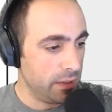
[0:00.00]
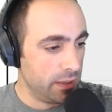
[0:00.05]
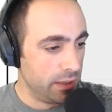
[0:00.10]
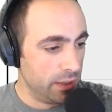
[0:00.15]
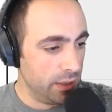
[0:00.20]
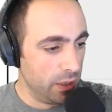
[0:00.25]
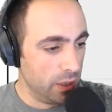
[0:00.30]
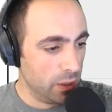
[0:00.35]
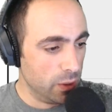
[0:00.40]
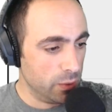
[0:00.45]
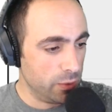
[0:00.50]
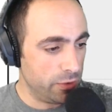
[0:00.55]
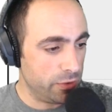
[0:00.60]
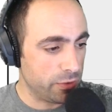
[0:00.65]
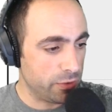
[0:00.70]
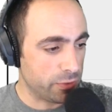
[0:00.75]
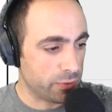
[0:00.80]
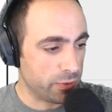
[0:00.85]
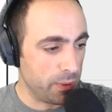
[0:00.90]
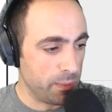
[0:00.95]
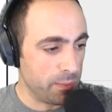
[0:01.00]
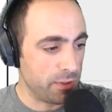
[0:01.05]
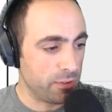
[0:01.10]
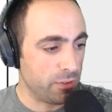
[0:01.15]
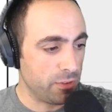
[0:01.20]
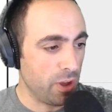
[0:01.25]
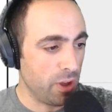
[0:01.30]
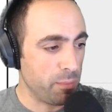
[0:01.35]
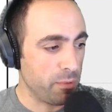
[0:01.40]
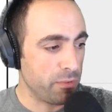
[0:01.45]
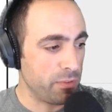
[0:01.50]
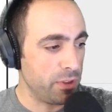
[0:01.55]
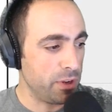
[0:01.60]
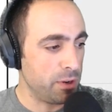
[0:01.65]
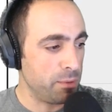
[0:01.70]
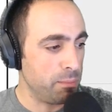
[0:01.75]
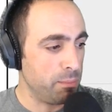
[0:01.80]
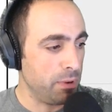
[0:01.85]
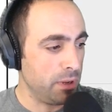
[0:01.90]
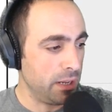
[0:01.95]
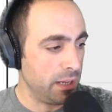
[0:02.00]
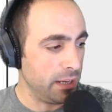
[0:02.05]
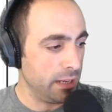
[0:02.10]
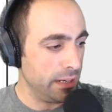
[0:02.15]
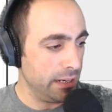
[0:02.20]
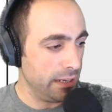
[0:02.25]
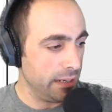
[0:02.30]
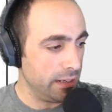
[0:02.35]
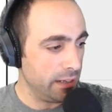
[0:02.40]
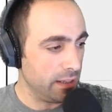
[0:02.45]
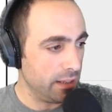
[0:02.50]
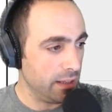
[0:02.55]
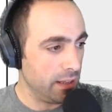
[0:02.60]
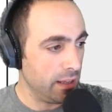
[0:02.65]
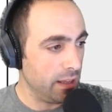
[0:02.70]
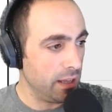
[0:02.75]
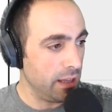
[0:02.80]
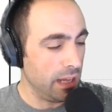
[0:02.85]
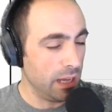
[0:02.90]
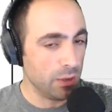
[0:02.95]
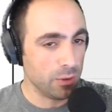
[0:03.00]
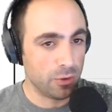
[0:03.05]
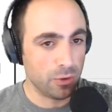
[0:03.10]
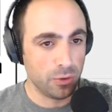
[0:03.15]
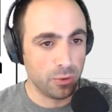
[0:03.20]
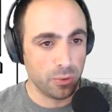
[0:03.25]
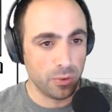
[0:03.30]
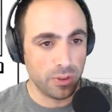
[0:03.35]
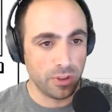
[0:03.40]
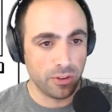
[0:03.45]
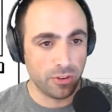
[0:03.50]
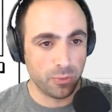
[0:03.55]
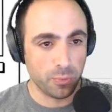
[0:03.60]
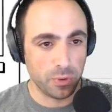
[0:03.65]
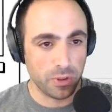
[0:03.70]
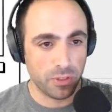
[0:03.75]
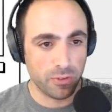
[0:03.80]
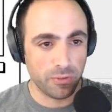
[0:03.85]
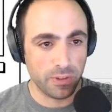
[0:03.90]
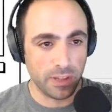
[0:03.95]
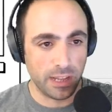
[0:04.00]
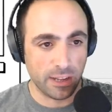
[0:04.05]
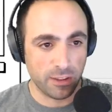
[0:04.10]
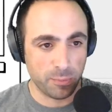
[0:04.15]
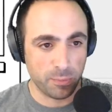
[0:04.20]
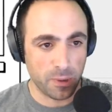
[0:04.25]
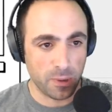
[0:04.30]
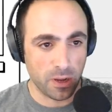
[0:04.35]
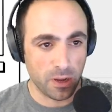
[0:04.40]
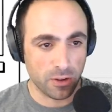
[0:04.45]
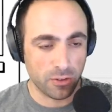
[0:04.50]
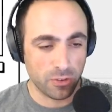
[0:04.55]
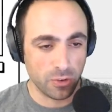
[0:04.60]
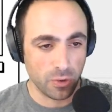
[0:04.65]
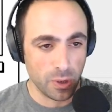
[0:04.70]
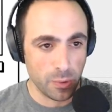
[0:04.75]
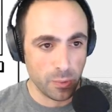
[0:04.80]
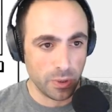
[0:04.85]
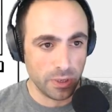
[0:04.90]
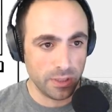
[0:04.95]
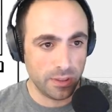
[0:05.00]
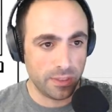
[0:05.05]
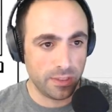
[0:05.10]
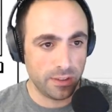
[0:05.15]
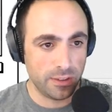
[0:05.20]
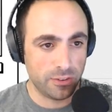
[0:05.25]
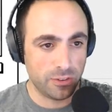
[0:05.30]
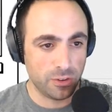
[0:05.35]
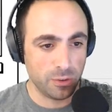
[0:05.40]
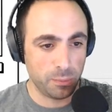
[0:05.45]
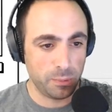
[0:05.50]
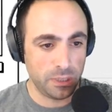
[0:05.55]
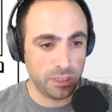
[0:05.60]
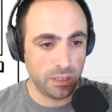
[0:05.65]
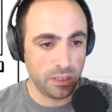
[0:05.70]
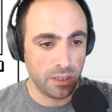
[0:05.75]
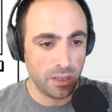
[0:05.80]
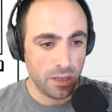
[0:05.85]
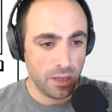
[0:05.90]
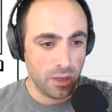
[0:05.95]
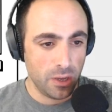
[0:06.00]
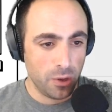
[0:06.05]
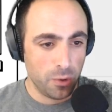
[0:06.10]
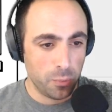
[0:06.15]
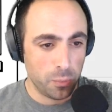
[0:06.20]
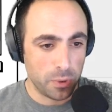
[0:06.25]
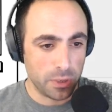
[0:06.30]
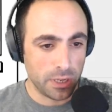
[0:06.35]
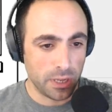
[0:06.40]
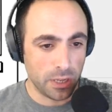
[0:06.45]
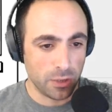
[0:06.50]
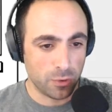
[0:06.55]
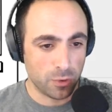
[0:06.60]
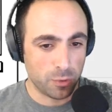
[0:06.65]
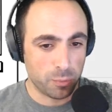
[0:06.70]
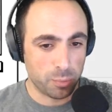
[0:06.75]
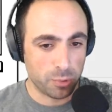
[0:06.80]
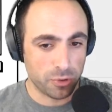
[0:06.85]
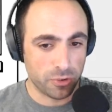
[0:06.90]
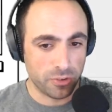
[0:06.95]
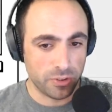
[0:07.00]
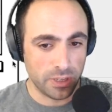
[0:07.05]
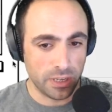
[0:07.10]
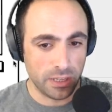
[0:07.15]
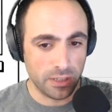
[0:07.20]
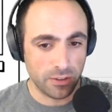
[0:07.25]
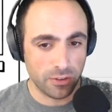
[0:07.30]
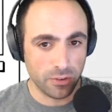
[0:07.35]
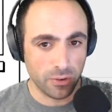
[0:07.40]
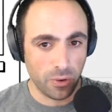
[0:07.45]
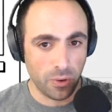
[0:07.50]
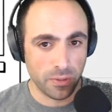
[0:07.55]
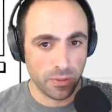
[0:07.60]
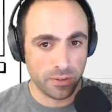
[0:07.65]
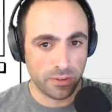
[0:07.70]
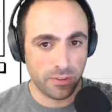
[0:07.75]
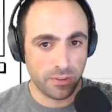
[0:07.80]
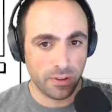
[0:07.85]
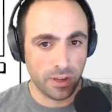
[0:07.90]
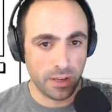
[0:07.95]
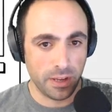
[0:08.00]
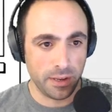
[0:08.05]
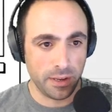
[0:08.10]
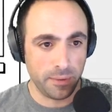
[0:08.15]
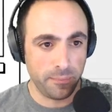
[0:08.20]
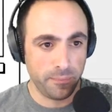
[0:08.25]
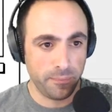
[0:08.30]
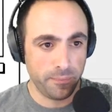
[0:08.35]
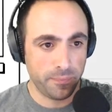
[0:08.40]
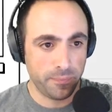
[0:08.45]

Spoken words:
knows from the top of their mind how to do this with Flexbox? So I want this to be 100% all the time.